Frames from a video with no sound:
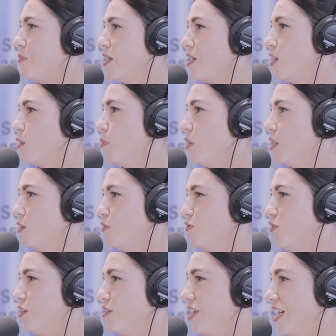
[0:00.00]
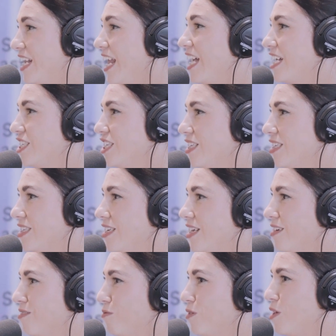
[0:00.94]
making meaningful connections.
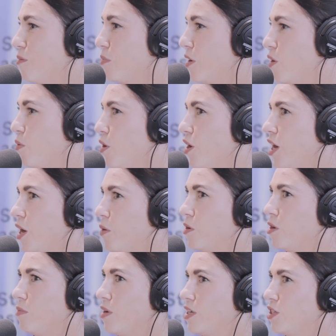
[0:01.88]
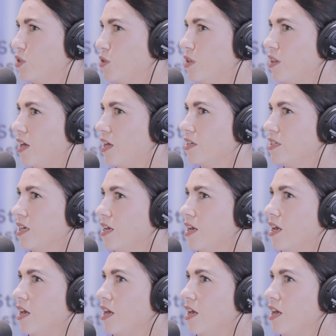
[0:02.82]
And within my work, I want to make sure that